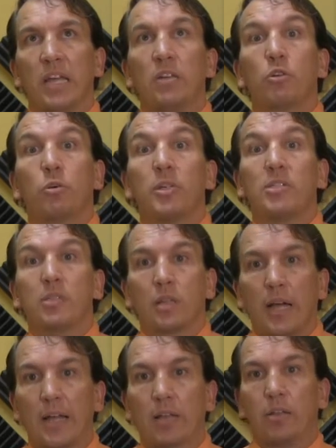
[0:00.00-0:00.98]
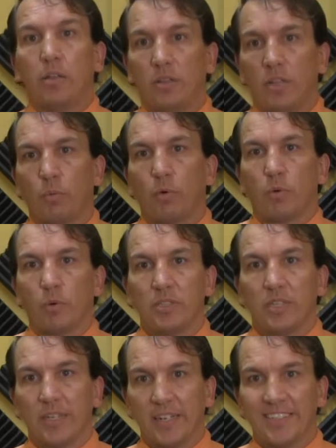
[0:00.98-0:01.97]
increase the likelihood that we're going
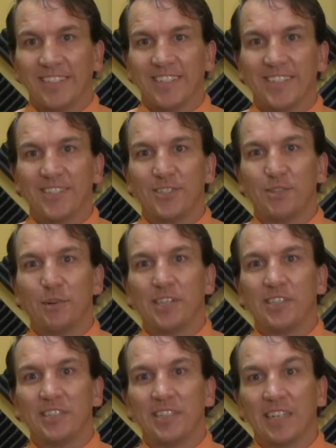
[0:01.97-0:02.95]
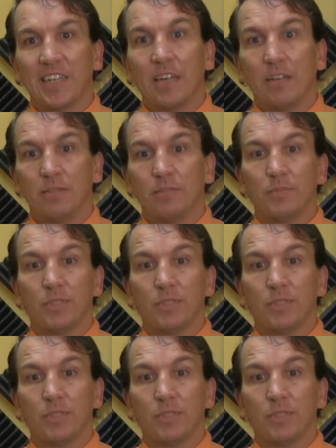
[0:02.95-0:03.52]
to get into these situations again.